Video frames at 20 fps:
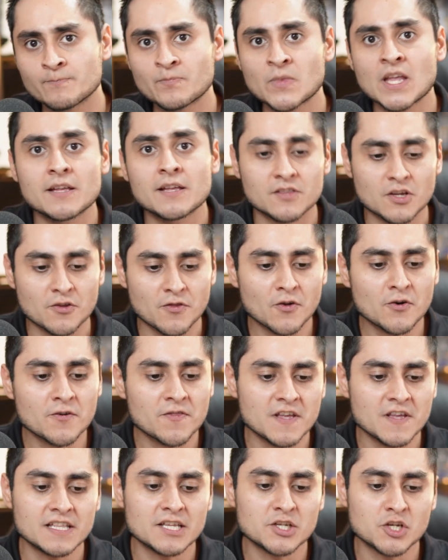The third
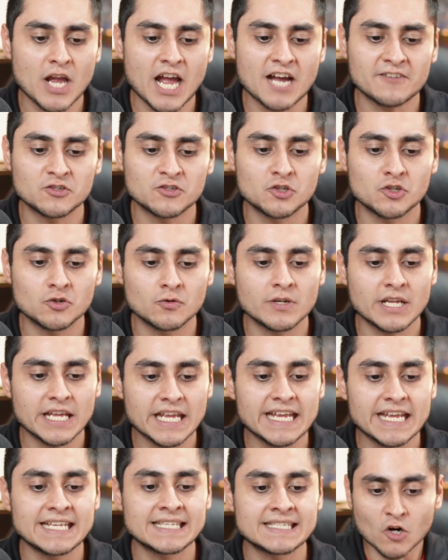thing that you have to do
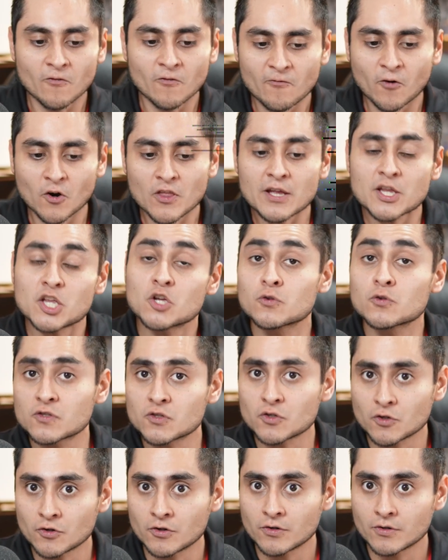is for the
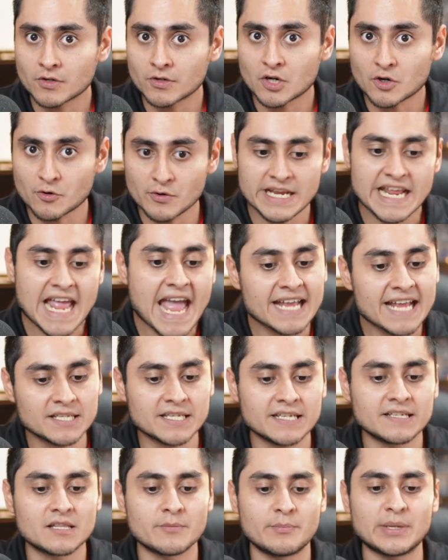user
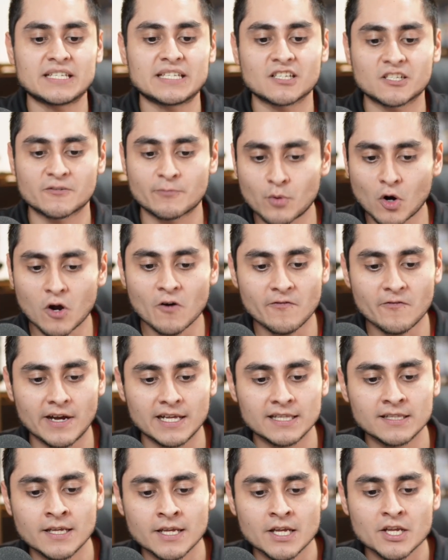creating the business
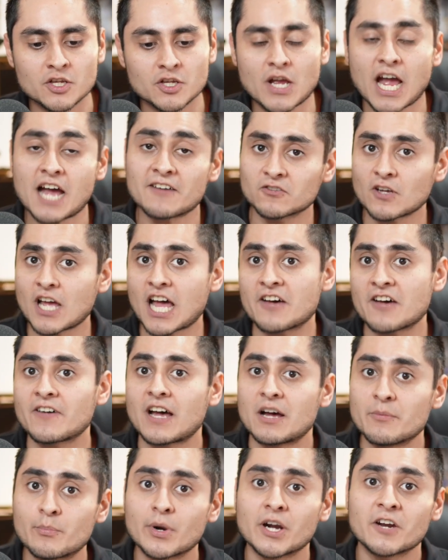profile, you have to have
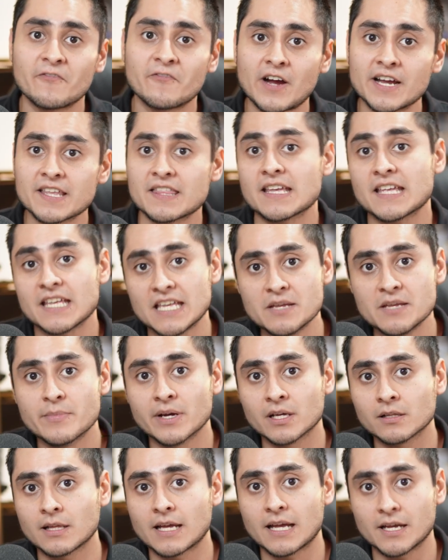a verified
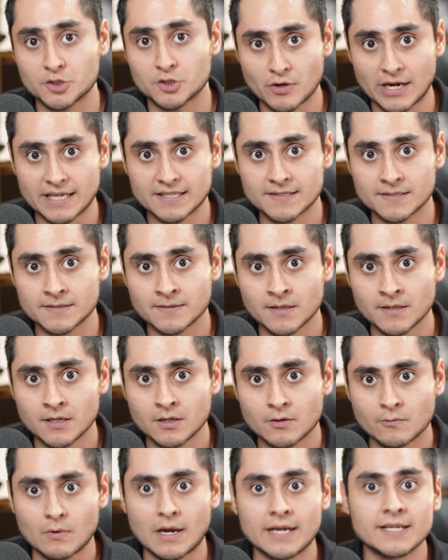email address
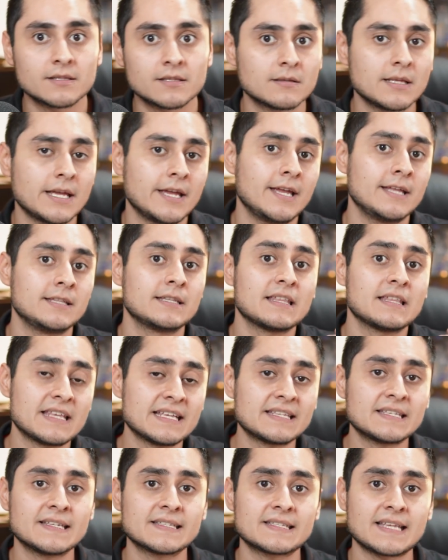right? And this is a